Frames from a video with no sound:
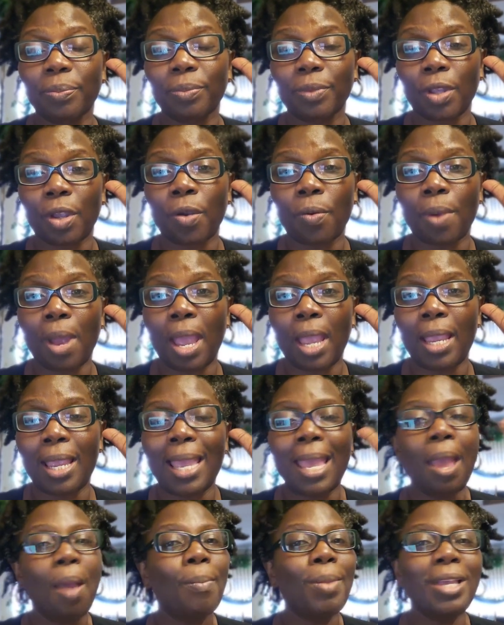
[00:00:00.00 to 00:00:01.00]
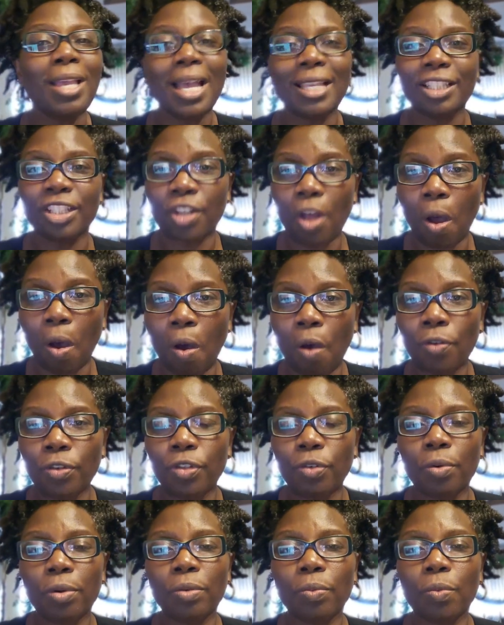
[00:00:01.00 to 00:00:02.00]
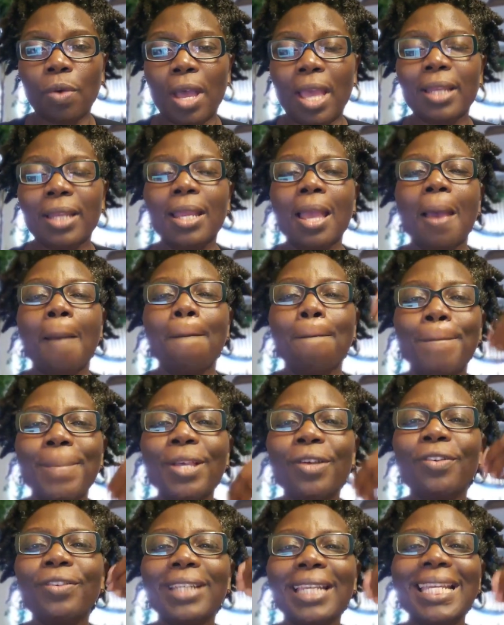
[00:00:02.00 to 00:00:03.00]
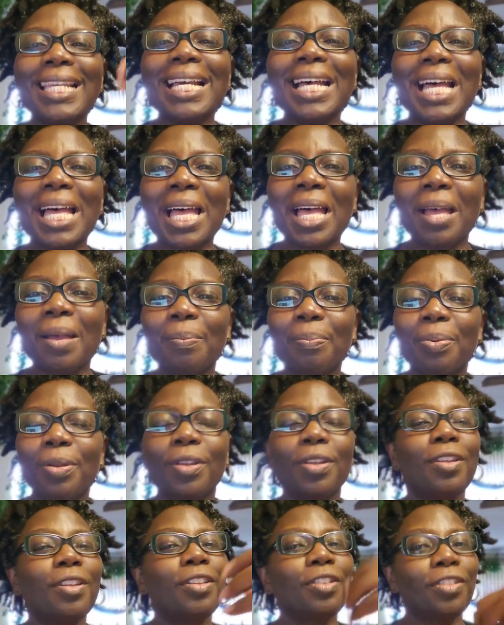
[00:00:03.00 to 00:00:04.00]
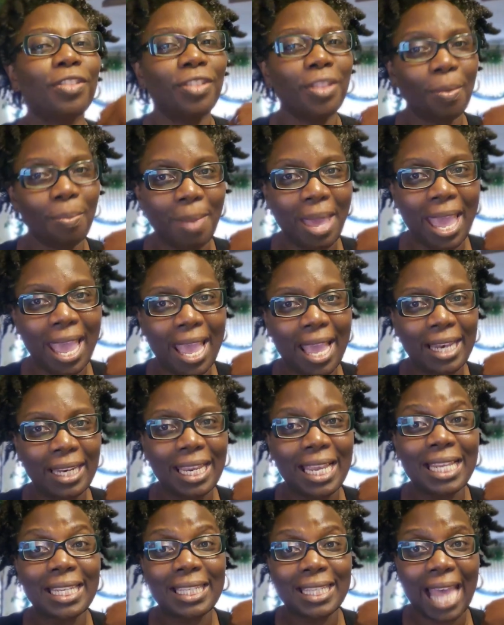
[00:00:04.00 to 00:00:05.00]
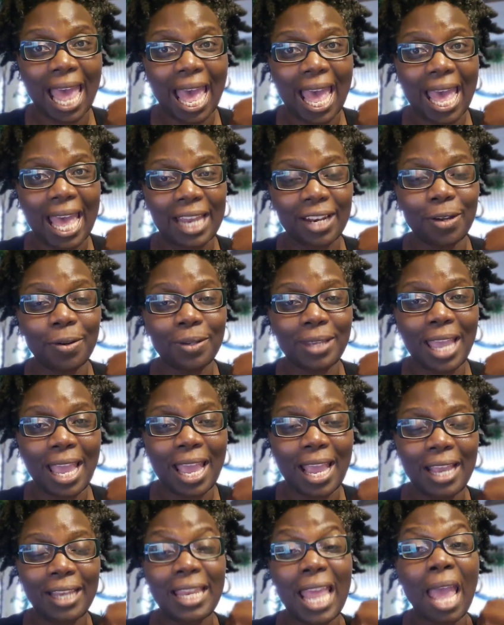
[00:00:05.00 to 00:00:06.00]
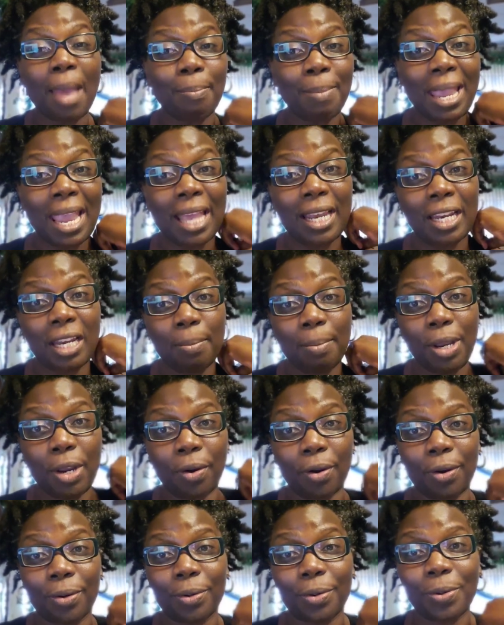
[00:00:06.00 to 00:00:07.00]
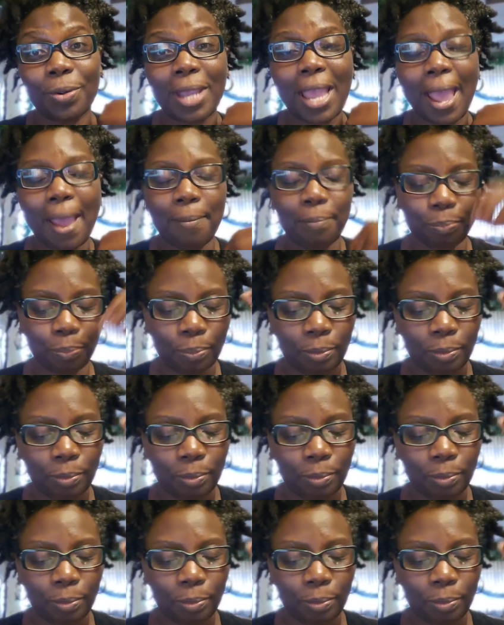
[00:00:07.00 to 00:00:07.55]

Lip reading: All right. Because it's all doing what? Building up the man inside. Okay. That man in the mirror. Okay.